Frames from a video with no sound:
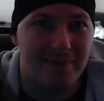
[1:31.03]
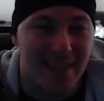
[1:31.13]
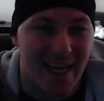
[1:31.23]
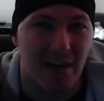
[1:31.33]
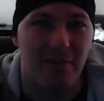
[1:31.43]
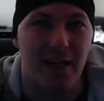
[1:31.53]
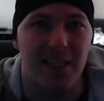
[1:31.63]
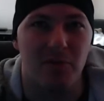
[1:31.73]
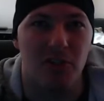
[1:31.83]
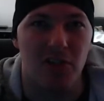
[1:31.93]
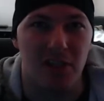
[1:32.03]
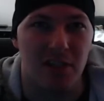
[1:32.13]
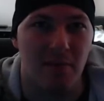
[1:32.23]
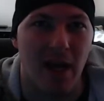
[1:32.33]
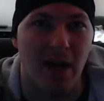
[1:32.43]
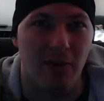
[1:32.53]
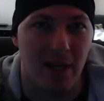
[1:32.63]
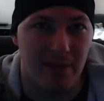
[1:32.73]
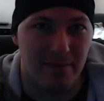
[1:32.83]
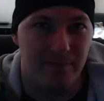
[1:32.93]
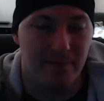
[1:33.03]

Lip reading: you got to find some resistance somehow, right?